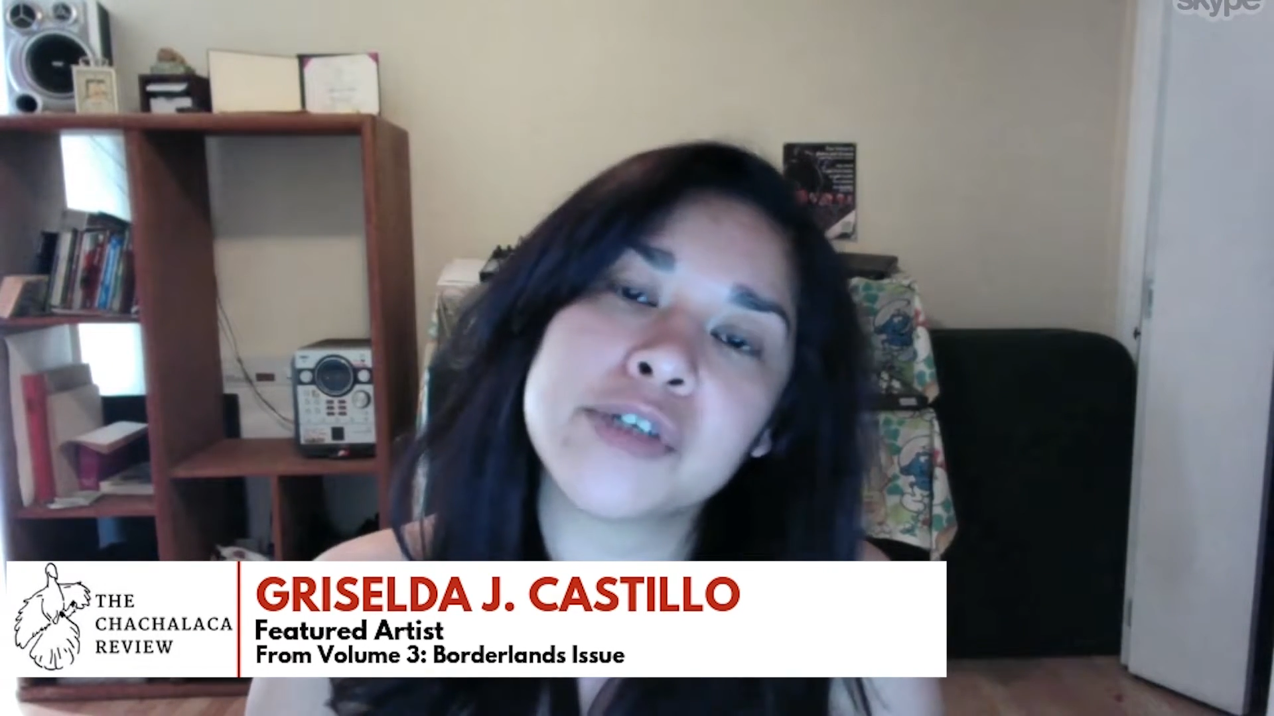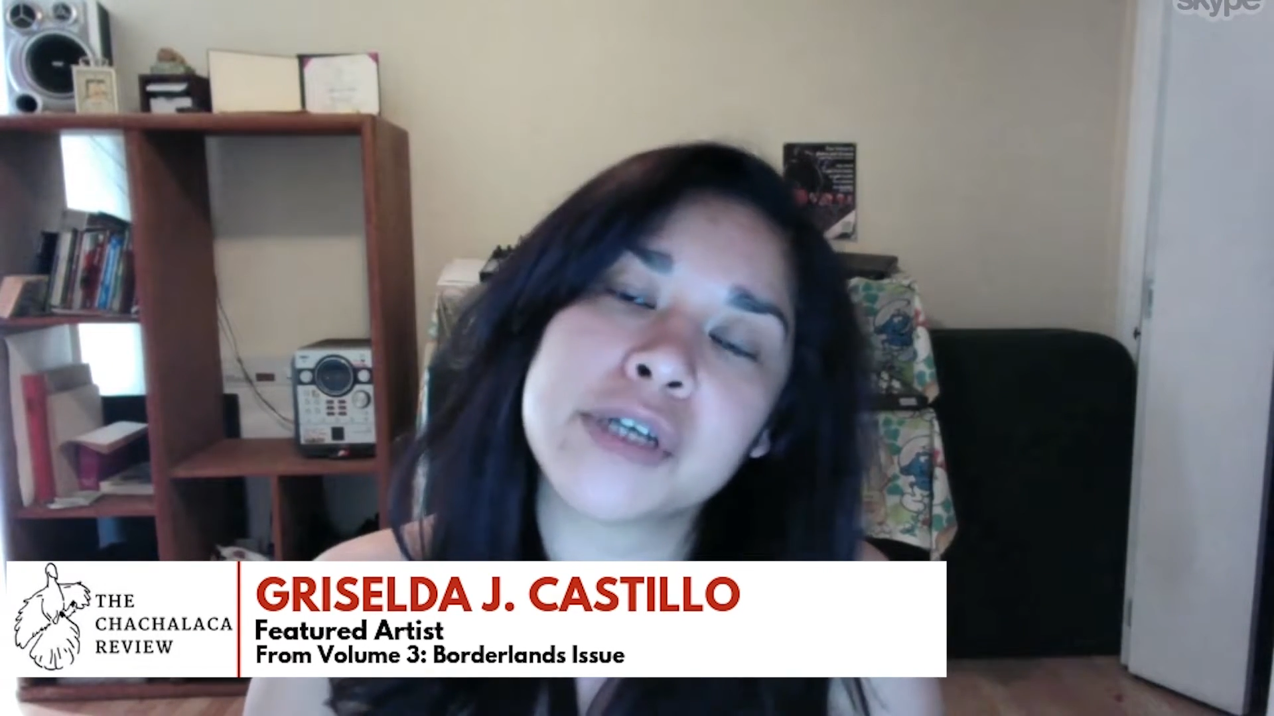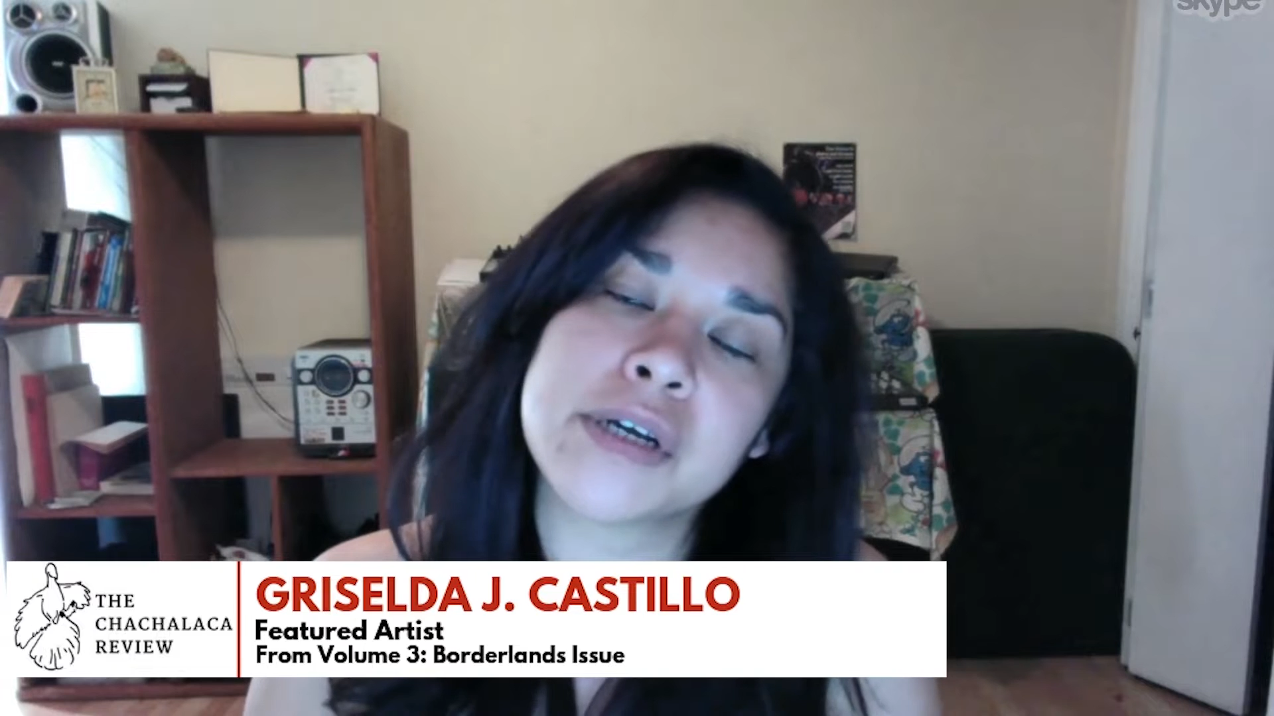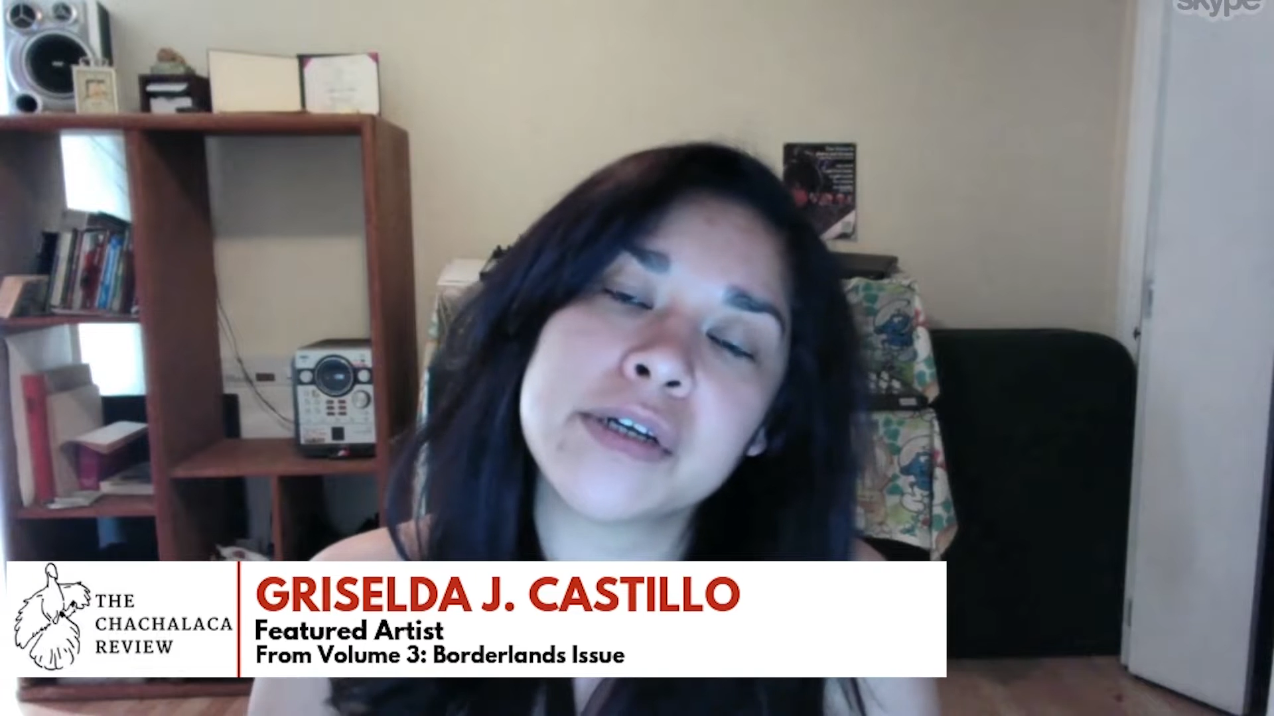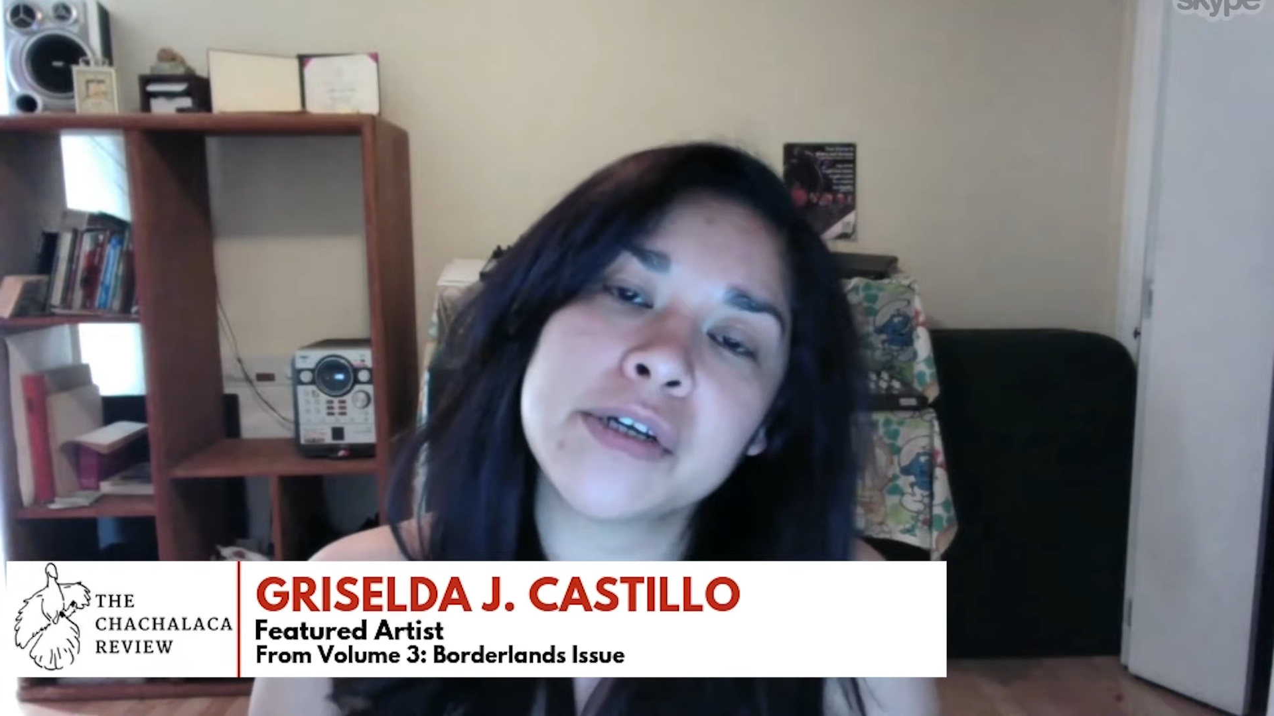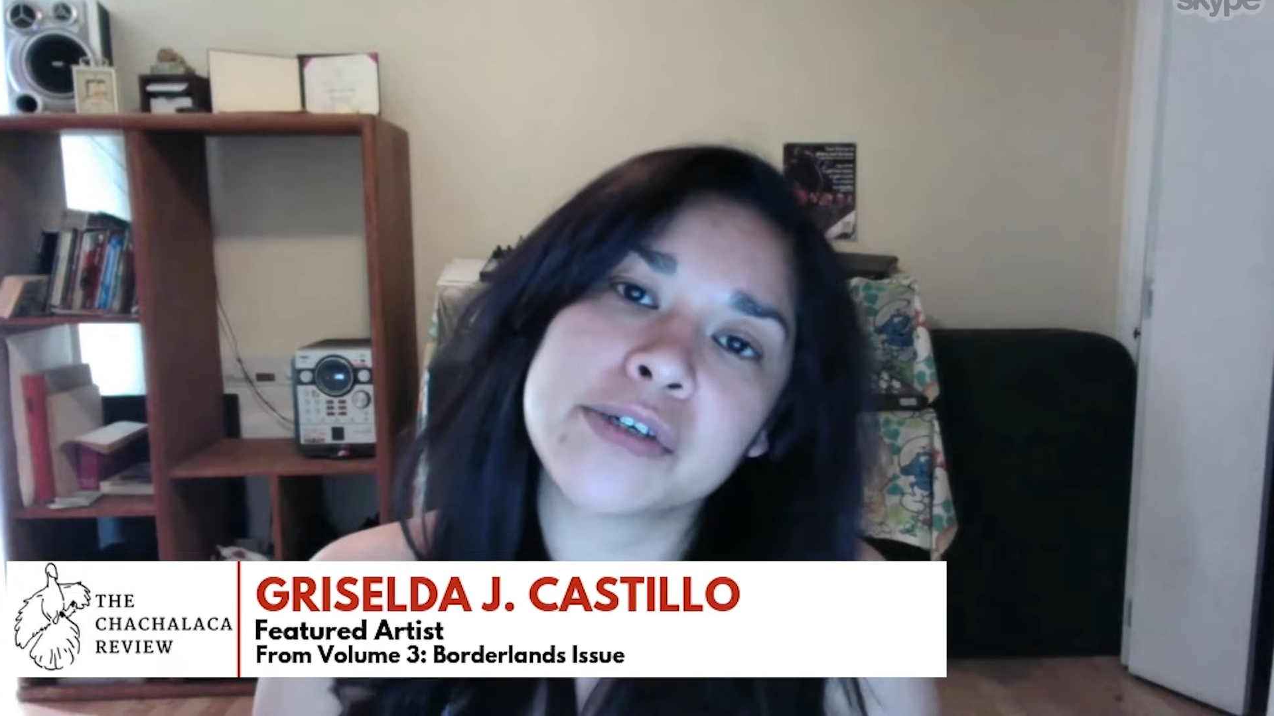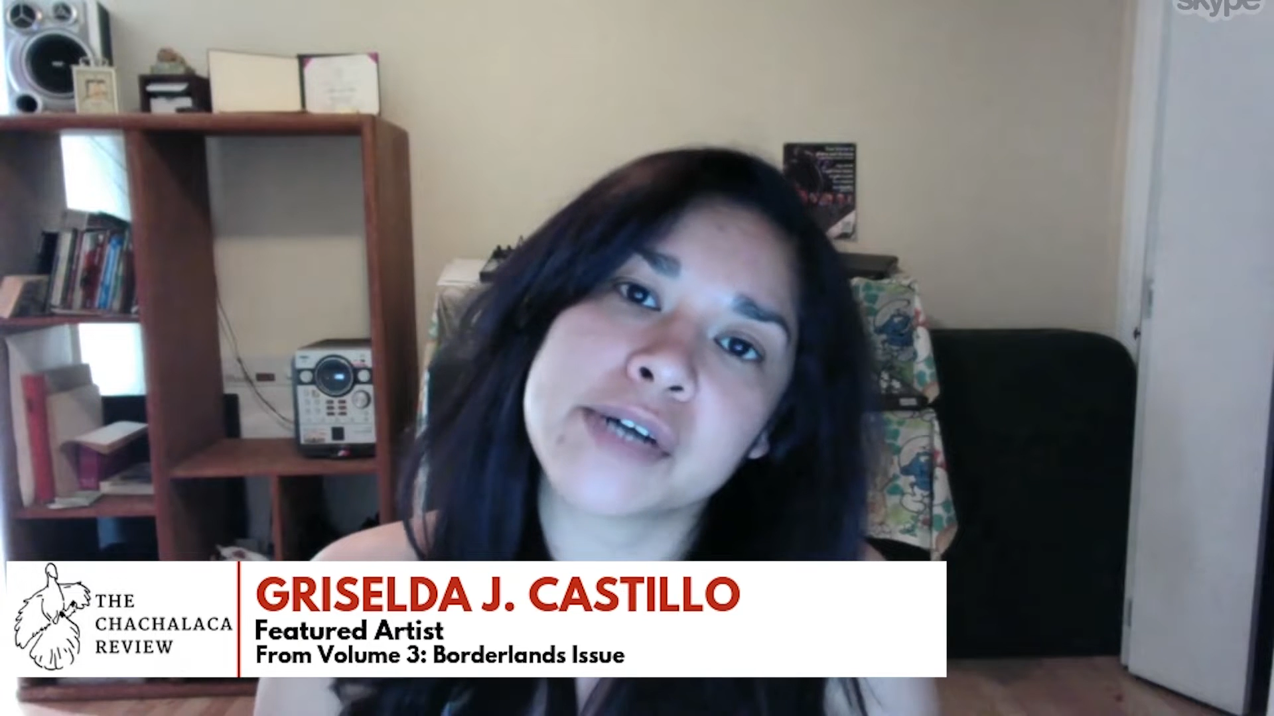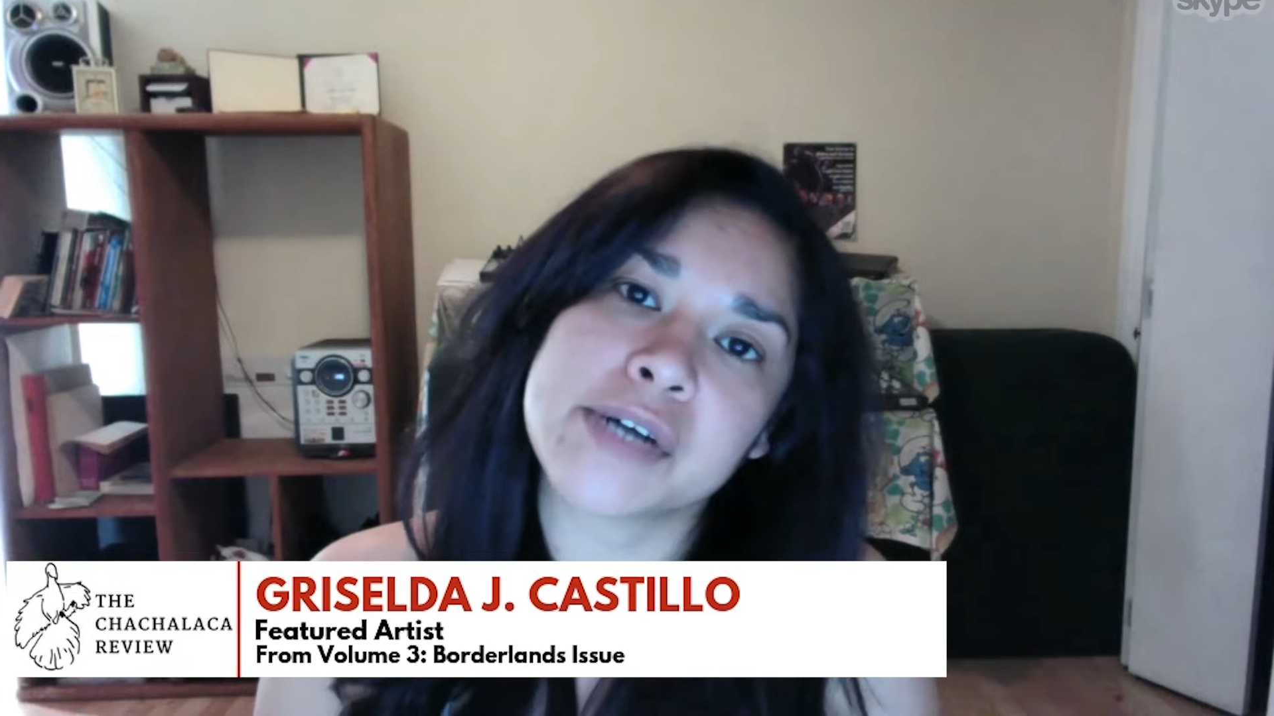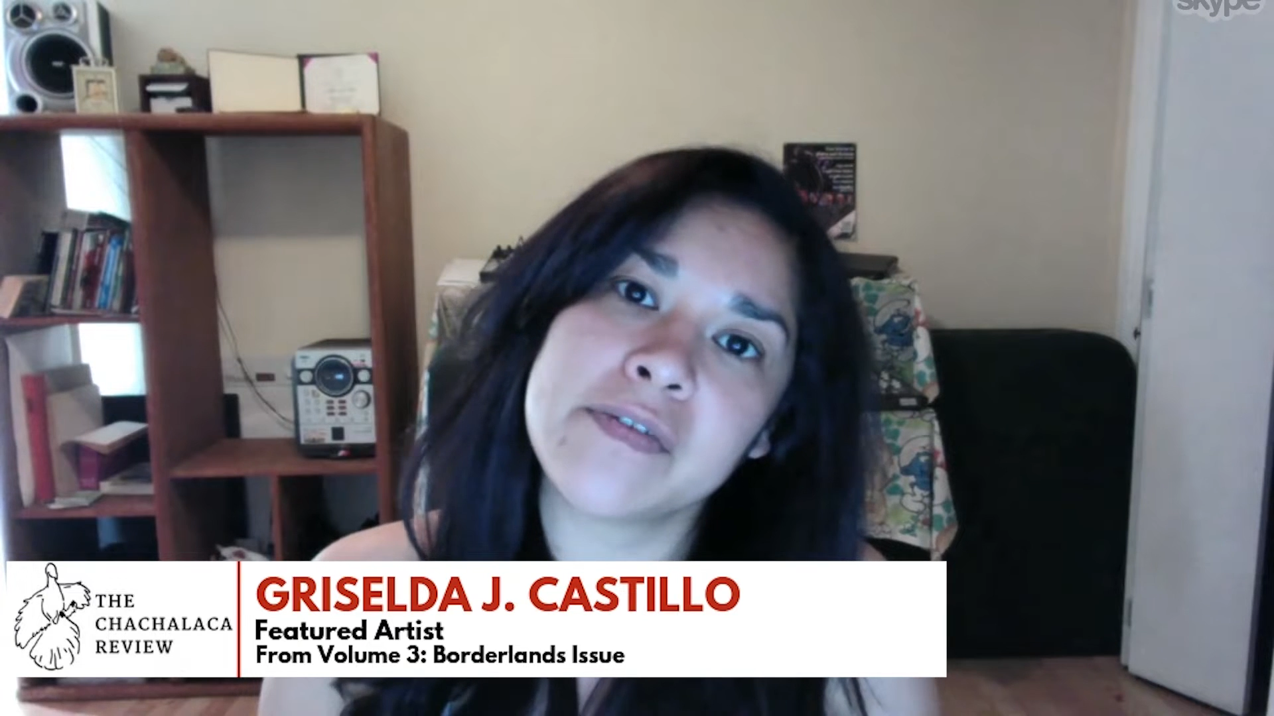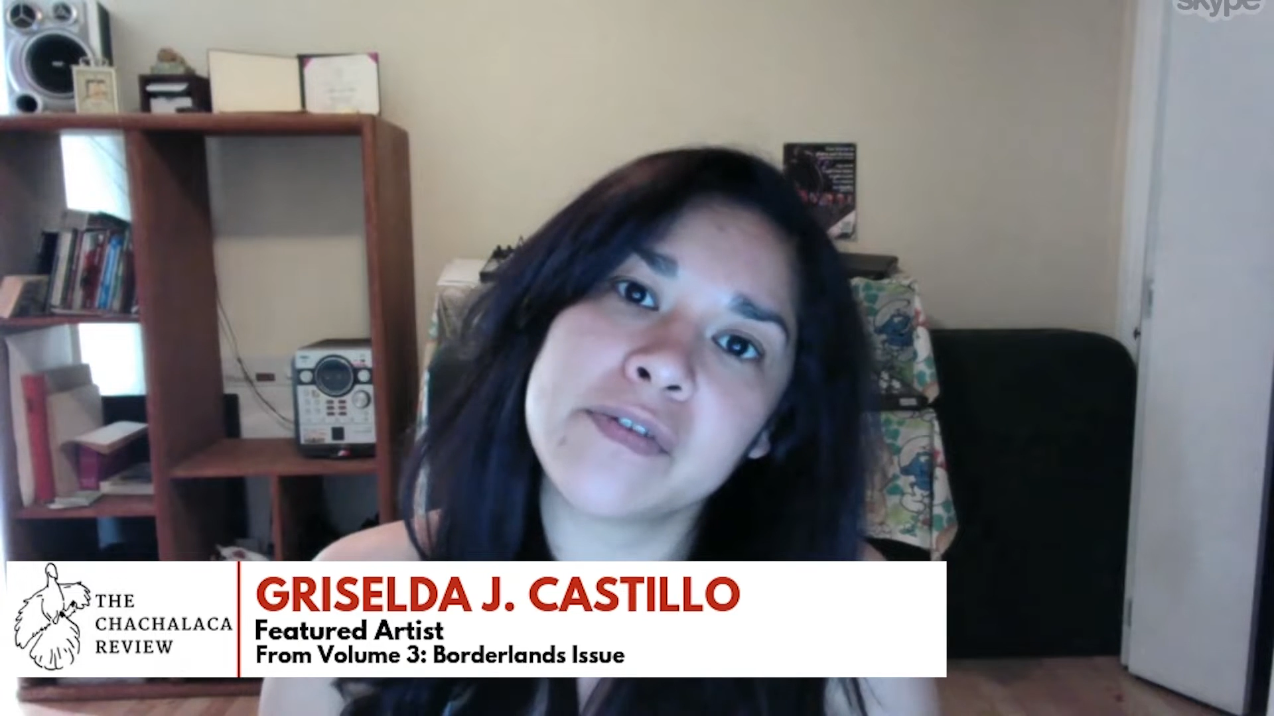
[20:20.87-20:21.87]
share your
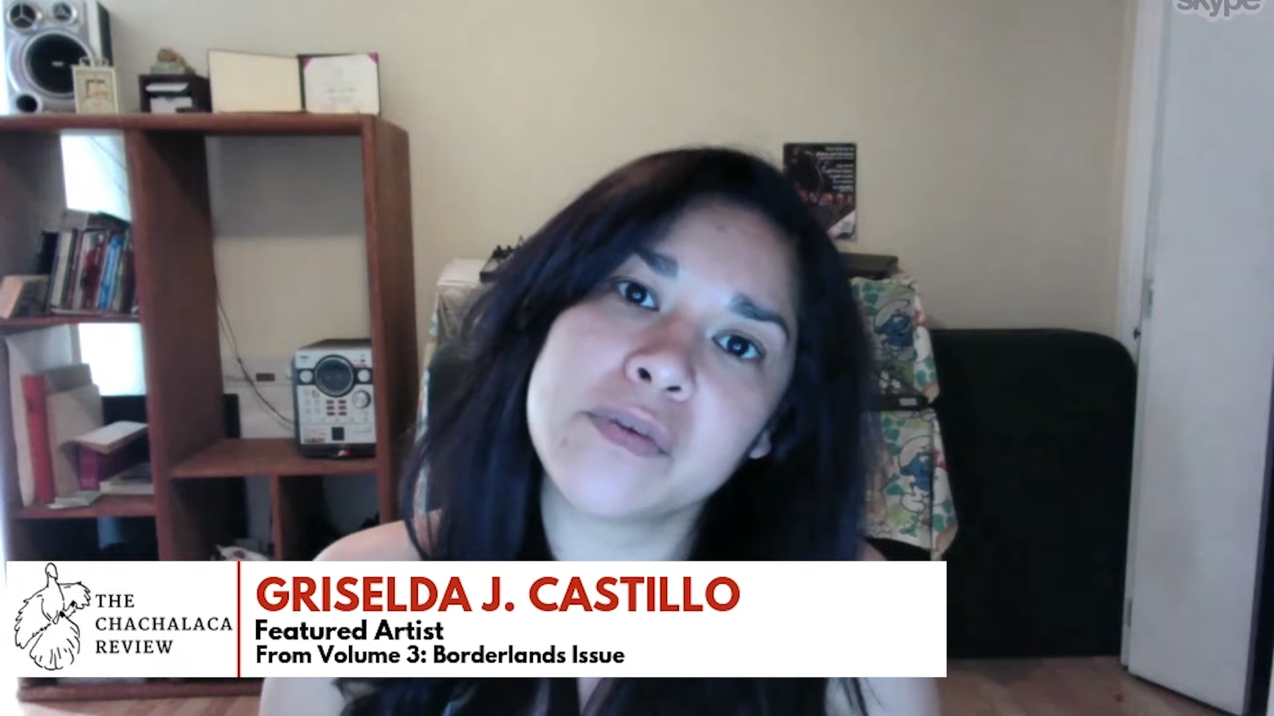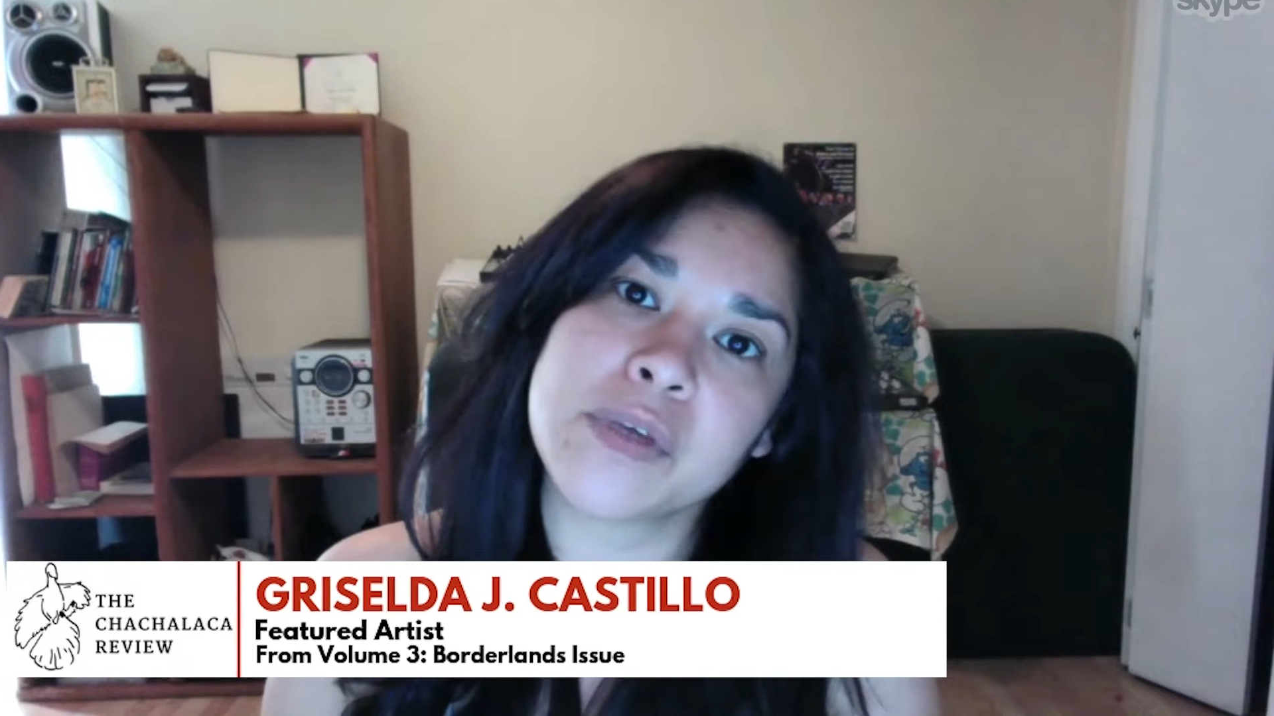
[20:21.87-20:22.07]
draft